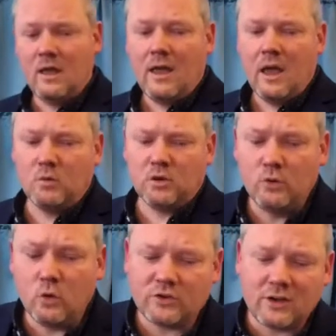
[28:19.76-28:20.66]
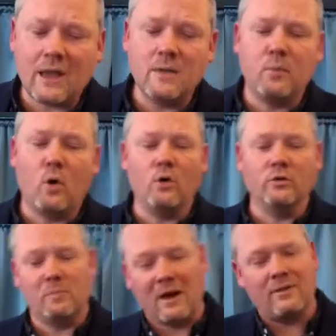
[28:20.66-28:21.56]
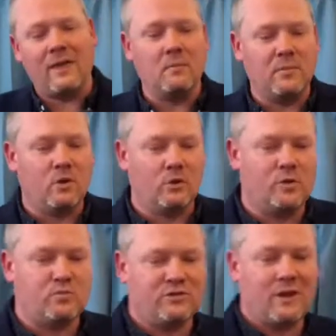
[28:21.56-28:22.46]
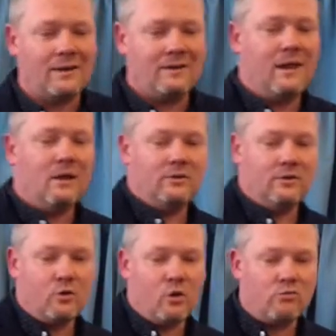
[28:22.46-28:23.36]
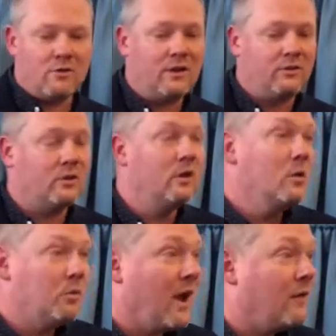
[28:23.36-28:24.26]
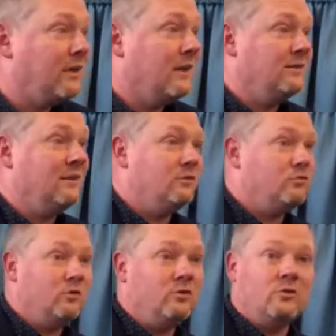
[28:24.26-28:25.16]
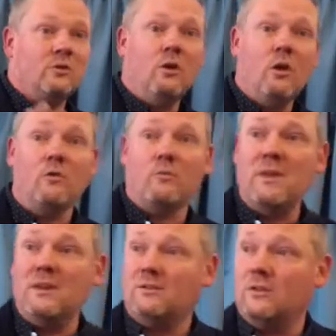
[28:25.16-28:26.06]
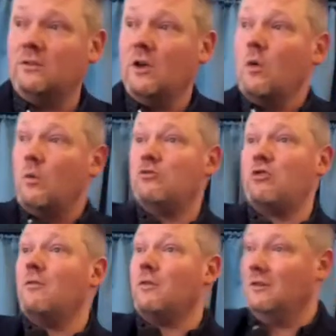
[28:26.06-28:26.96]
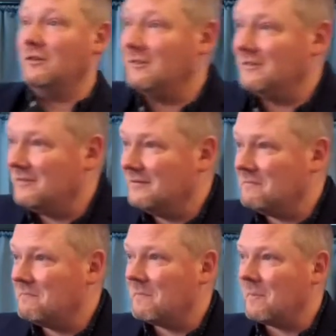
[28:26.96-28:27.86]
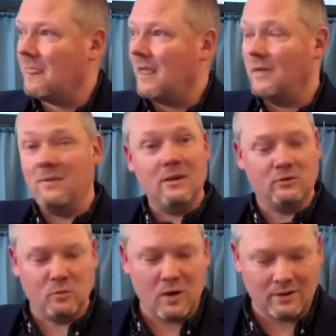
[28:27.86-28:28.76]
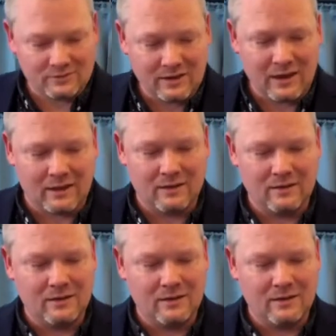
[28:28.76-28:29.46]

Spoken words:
It was of no slight importance back then, because the presiding elders in a congregation would have to entertain strangers, because a lot of ministers would travel and needed somewhere to stay.